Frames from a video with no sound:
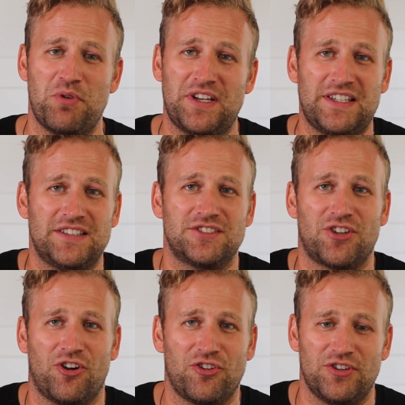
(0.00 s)
But
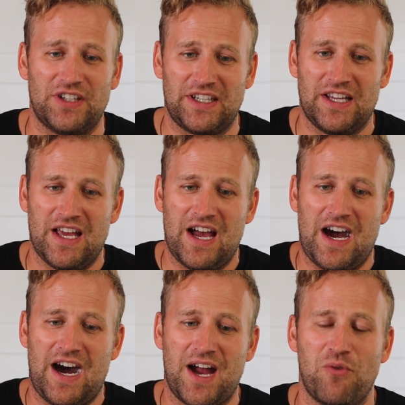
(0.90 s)
internally,
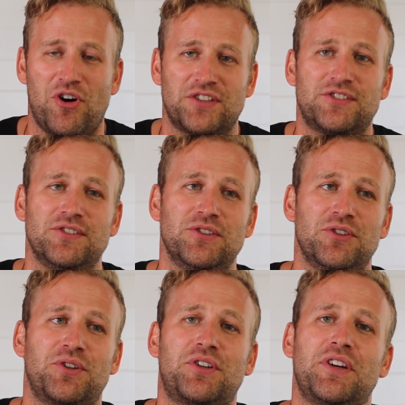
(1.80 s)
I want to
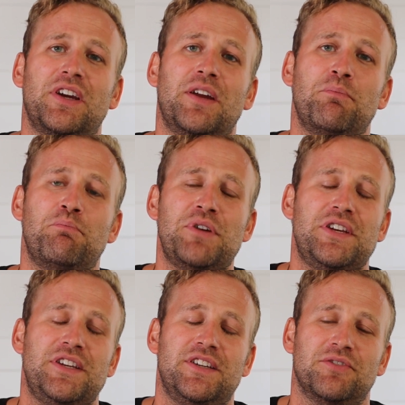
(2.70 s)
look and
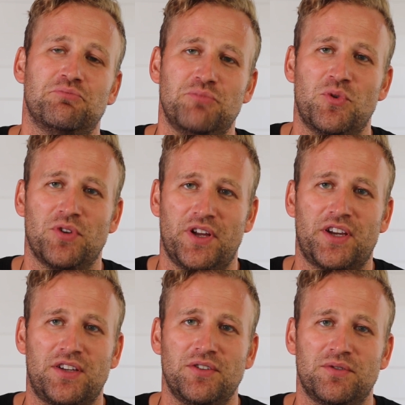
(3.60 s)
be more
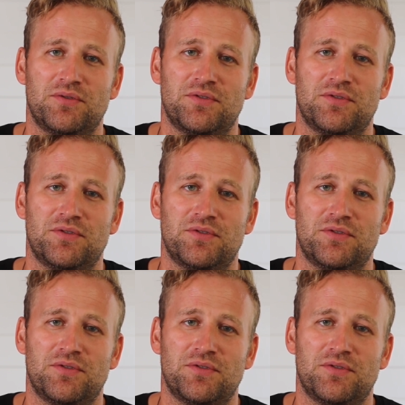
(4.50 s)
like you.